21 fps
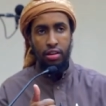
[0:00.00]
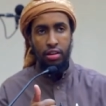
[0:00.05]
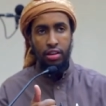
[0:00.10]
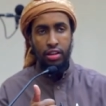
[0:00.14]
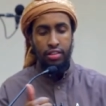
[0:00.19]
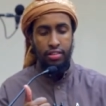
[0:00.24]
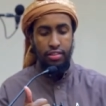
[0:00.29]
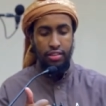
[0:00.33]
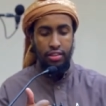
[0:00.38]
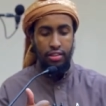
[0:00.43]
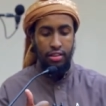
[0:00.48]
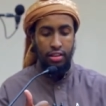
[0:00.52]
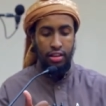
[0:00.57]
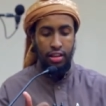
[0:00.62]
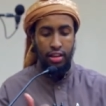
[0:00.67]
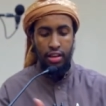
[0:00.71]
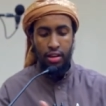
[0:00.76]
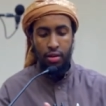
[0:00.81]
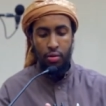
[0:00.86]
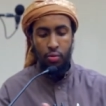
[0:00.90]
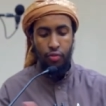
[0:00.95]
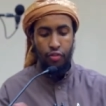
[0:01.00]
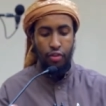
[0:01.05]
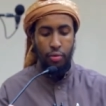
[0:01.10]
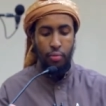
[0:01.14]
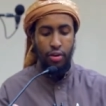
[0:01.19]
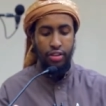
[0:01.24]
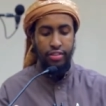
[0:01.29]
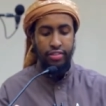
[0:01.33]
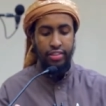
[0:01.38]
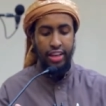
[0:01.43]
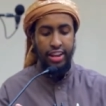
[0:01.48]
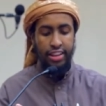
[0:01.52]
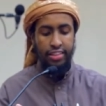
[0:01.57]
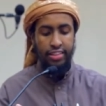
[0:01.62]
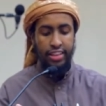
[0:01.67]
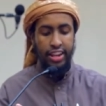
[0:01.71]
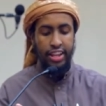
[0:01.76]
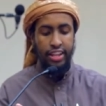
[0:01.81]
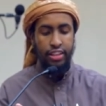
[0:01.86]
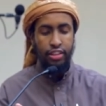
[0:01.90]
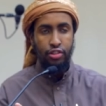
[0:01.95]
it's uh, from one side is
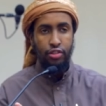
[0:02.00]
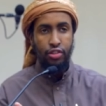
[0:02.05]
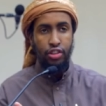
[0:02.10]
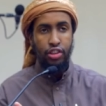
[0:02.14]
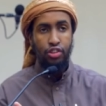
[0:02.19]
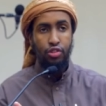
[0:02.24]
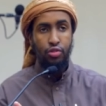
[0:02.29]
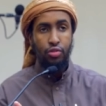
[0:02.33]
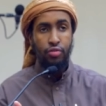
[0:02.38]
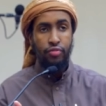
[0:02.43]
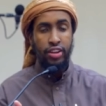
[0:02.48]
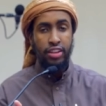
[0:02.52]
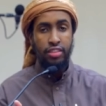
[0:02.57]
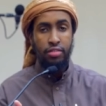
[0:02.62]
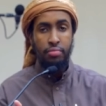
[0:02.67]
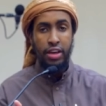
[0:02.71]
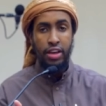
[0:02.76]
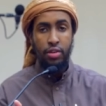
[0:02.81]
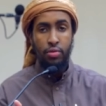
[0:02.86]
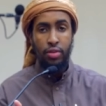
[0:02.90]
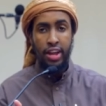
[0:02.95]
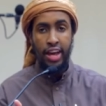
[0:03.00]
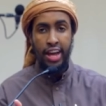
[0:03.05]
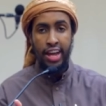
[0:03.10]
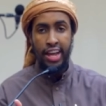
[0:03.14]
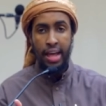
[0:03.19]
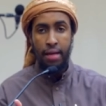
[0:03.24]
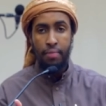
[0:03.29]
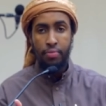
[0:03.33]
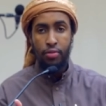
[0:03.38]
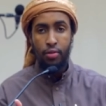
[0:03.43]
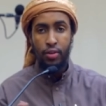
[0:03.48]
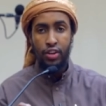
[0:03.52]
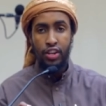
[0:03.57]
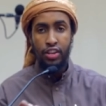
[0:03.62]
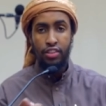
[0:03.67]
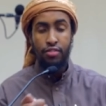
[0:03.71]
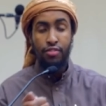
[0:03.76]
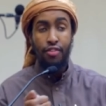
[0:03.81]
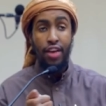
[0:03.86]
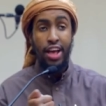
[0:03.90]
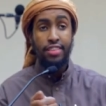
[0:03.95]
connected to the issue of al-isma'i wal-ahkam, which
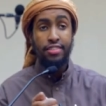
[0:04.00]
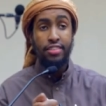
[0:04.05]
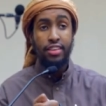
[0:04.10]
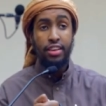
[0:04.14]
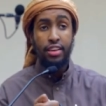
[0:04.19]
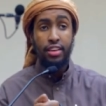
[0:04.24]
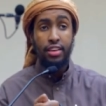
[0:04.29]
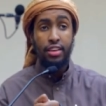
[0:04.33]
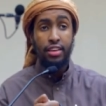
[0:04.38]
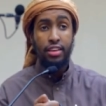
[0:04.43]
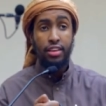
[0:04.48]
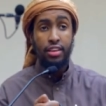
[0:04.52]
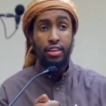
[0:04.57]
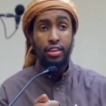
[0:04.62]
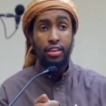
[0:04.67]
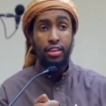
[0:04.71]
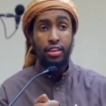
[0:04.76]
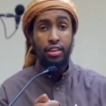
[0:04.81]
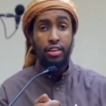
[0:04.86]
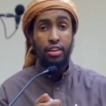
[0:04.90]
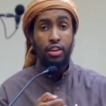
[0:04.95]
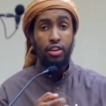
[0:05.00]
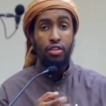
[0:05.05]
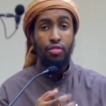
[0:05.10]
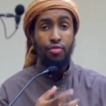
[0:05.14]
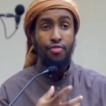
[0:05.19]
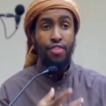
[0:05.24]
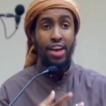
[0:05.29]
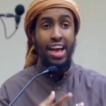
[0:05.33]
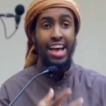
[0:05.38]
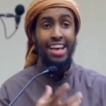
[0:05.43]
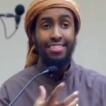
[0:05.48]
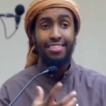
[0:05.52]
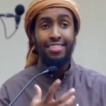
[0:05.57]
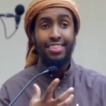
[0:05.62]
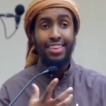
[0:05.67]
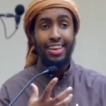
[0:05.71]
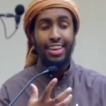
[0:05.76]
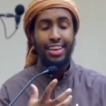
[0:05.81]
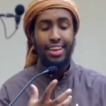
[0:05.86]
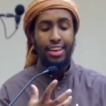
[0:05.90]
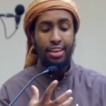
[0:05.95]
is fasiq.
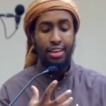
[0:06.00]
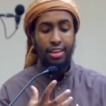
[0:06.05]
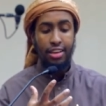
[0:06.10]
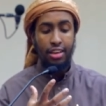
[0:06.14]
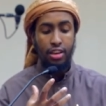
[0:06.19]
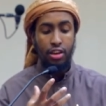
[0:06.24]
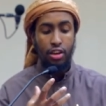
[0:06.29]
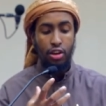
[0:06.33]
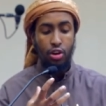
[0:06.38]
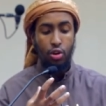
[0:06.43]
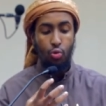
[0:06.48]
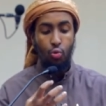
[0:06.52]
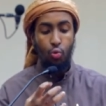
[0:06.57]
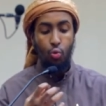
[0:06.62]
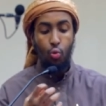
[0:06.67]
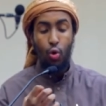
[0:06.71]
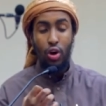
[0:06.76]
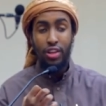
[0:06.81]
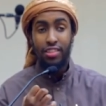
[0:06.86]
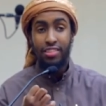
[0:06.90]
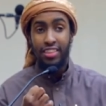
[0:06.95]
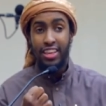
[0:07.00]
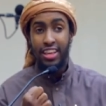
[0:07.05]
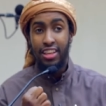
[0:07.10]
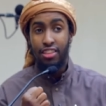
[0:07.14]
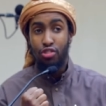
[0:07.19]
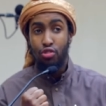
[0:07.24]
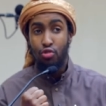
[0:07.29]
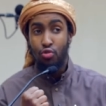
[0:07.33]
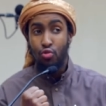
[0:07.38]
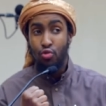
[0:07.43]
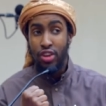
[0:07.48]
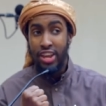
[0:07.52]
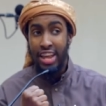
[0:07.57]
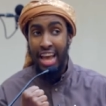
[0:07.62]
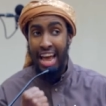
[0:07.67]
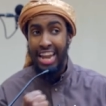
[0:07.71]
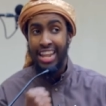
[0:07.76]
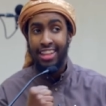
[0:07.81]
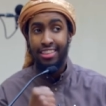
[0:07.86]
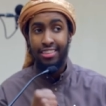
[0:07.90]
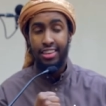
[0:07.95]
Fasiq, what's its
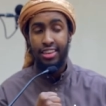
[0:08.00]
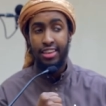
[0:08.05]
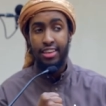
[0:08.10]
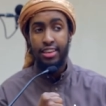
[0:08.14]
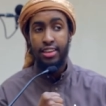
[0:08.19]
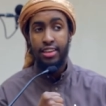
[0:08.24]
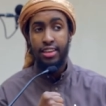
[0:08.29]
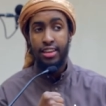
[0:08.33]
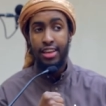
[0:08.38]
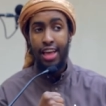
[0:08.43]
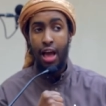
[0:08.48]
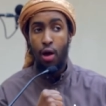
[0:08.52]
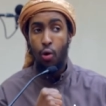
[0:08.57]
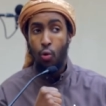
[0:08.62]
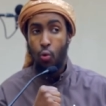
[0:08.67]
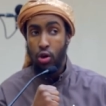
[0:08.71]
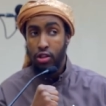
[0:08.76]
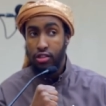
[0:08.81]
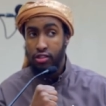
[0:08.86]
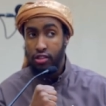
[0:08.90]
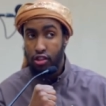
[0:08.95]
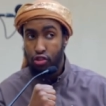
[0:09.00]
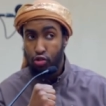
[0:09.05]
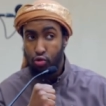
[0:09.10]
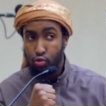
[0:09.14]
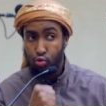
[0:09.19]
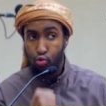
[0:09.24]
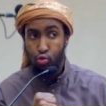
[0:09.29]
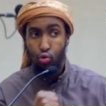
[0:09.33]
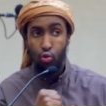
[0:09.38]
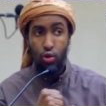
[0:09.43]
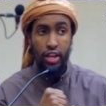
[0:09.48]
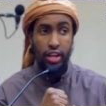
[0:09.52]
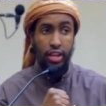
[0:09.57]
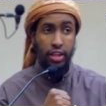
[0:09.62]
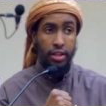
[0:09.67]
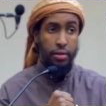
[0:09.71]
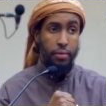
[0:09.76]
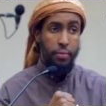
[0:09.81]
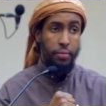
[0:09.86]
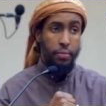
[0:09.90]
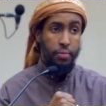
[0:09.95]
reality and what's its
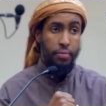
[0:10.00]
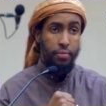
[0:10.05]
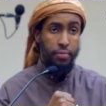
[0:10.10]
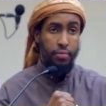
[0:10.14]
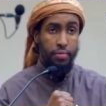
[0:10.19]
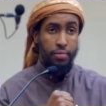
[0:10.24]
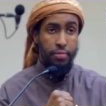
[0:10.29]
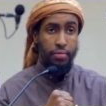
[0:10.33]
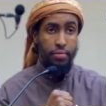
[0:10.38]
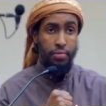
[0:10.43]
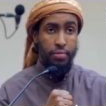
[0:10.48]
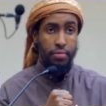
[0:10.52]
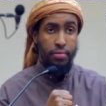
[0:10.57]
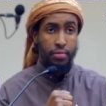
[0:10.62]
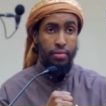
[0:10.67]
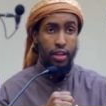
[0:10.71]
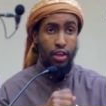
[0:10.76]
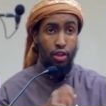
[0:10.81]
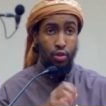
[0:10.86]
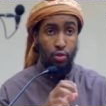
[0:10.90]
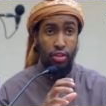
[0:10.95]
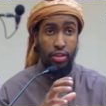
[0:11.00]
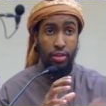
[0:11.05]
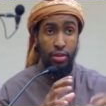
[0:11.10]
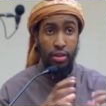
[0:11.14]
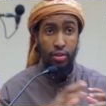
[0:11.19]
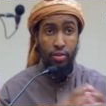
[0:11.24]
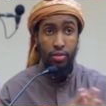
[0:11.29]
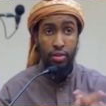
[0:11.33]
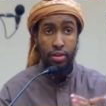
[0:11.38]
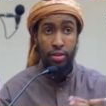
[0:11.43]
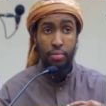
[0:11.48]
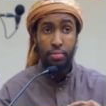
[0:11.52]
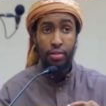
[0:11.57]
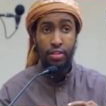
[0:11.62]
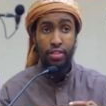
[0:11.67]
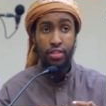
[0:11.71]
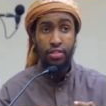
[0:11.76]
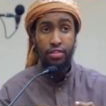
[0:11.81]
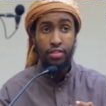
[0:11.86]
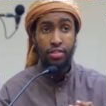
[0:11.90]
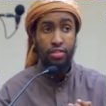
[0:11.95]
ruling? Are you, are you there,
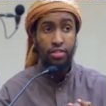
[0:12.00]
brothers and